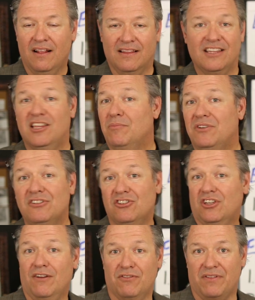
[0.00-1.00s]
Let them
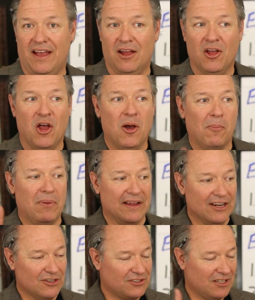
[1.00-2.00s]
discover that. But
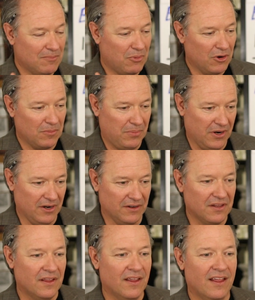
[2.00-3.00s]
here's the important part.
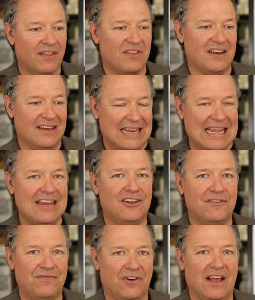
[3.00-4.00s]
They need
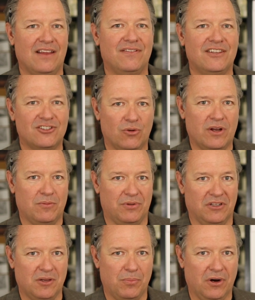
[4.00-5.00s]
to find these
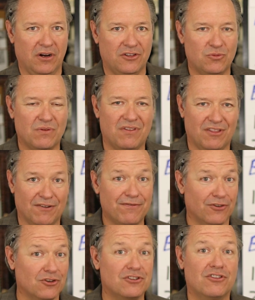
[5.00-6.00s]
credibility parts within the
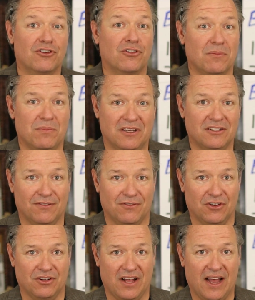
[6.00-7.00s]
first thirty minutes of
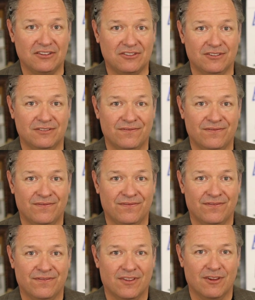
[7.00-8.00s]
your class.
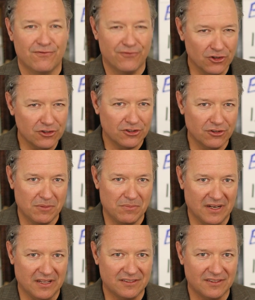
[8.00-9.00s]
First thirty
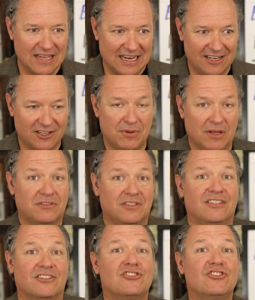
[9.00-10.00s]
minutes, they need to be able to
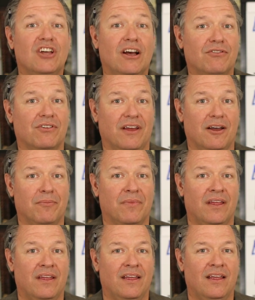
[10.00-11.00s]
discover them,
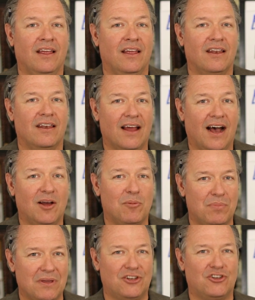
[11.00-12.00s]
not
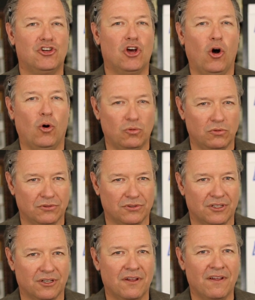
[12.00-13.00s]
be
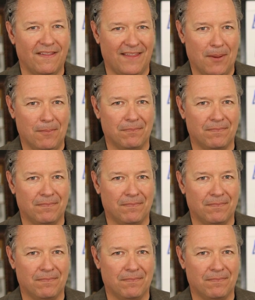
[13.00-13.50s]
told them.